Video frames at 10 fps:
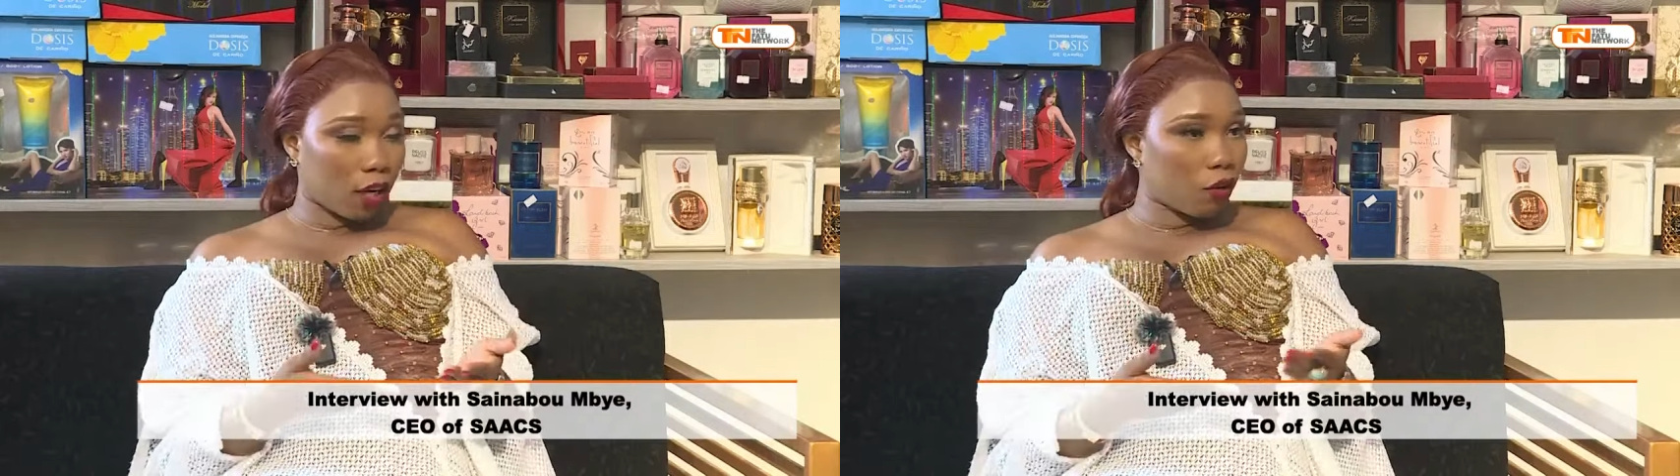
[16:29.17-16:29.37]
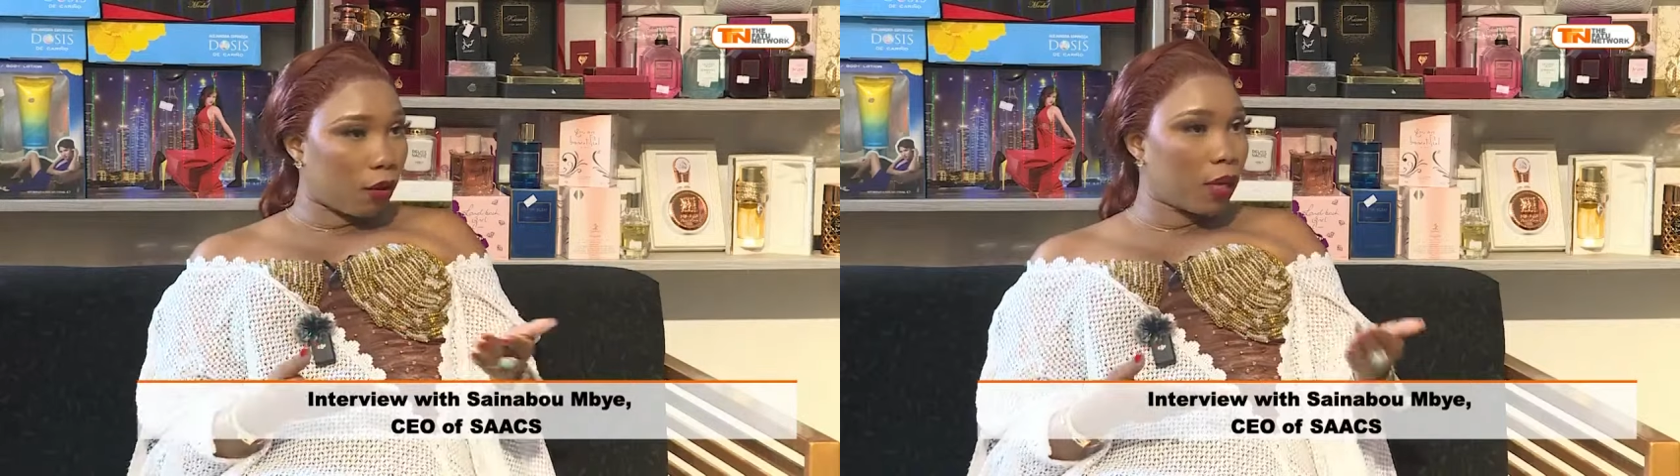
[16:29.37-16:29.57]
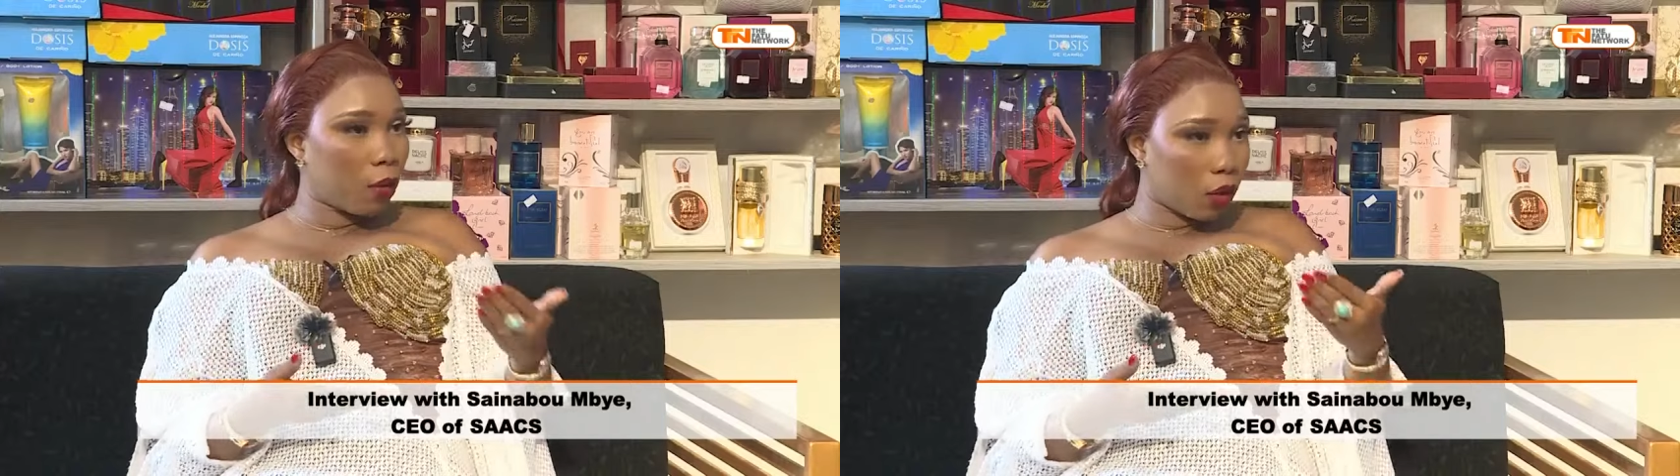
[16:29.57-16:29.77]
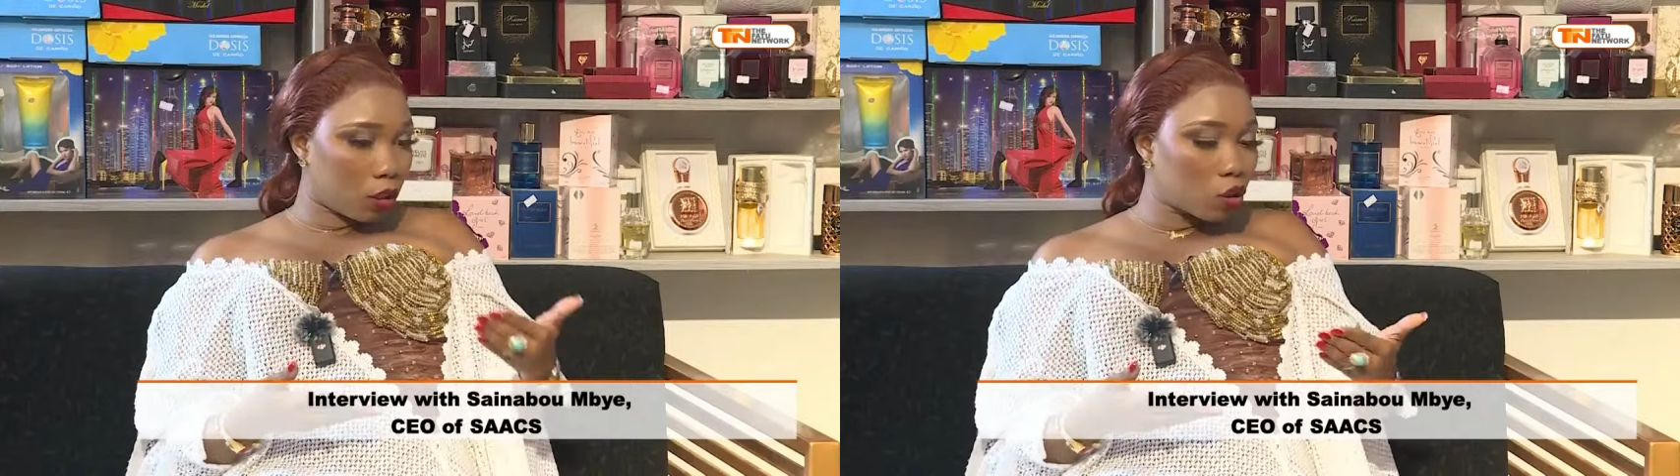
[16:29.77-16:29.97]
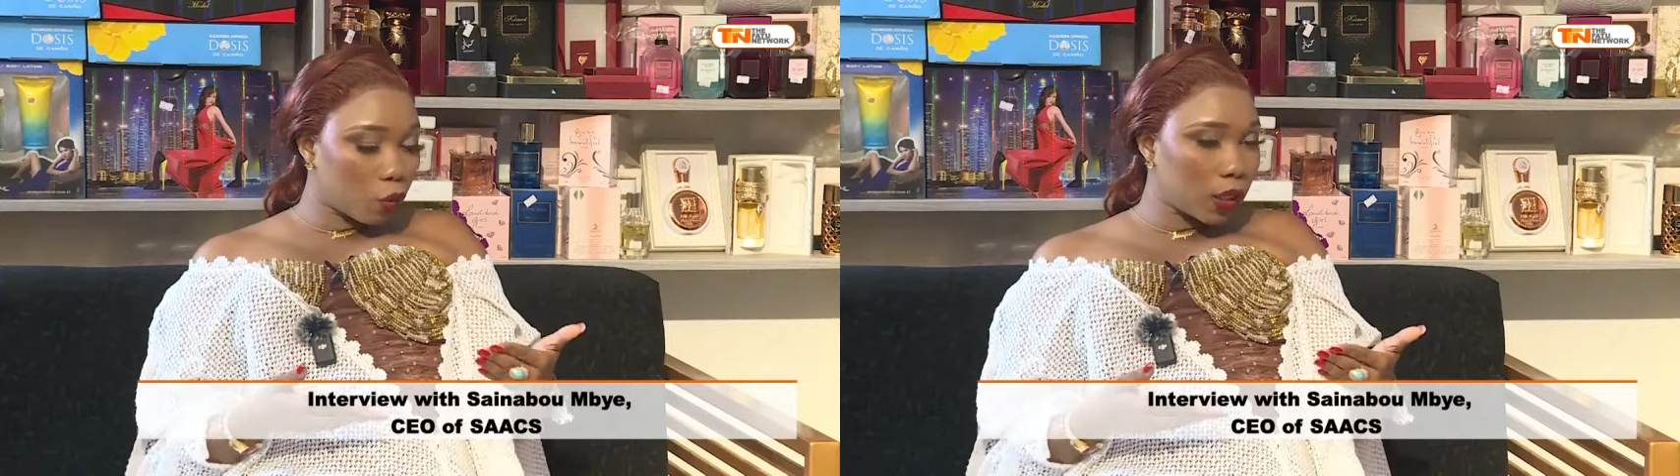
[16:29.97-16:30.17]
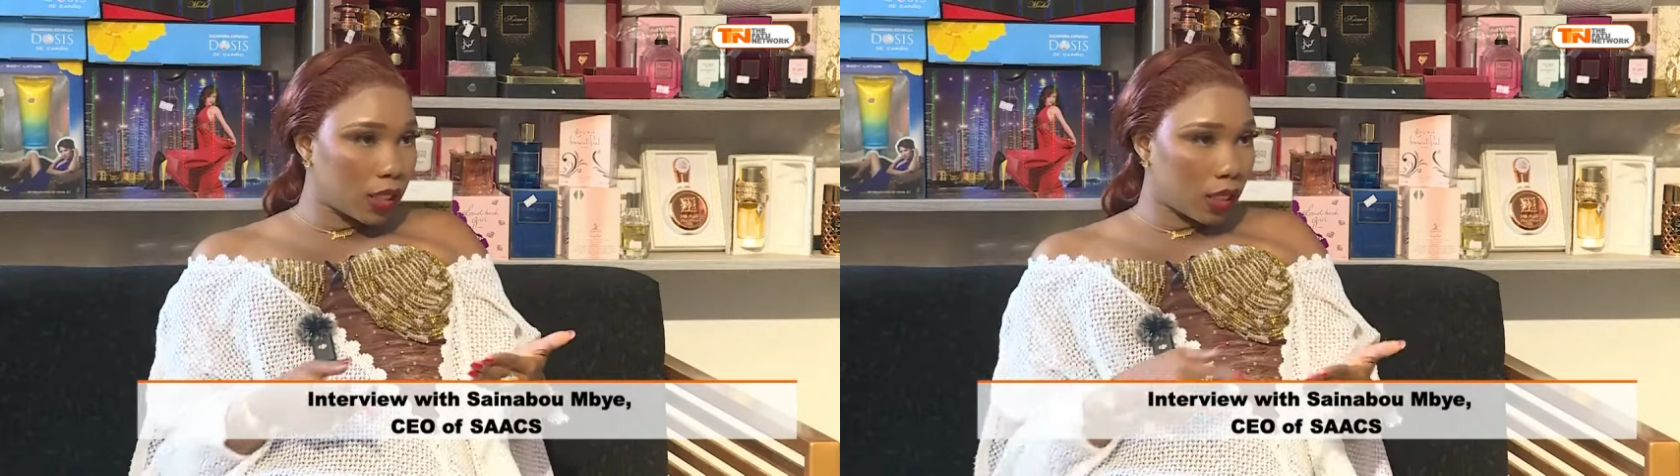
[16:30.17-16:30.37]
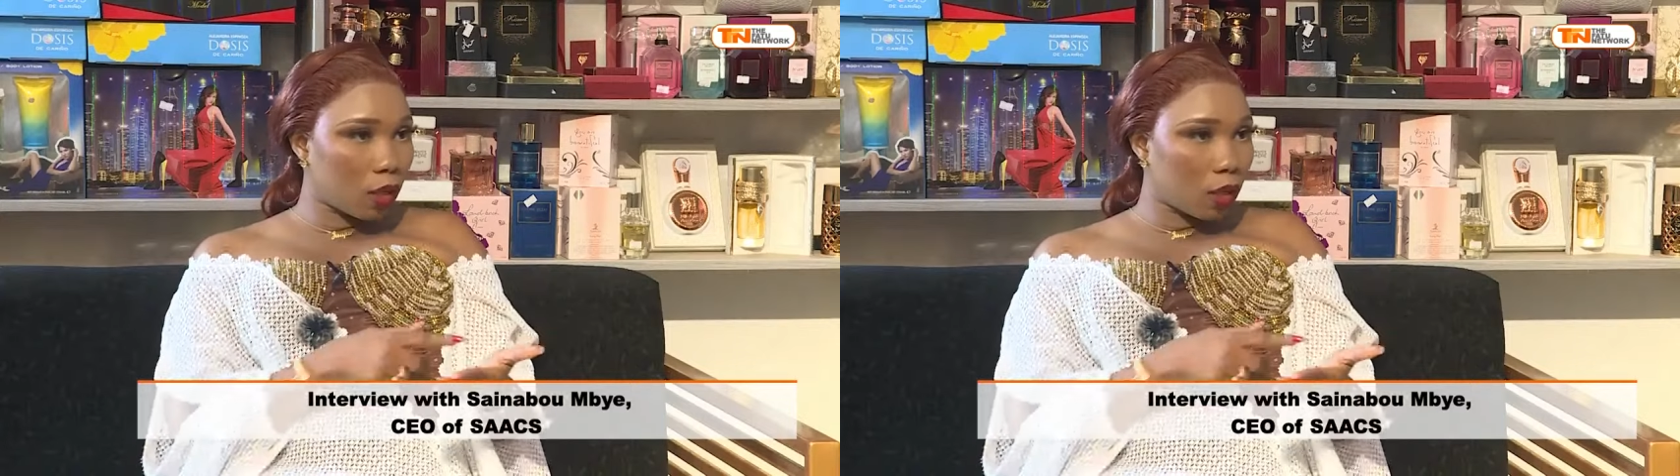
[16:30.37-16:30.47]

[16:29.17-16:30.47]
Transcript: a cream, he wants to read it.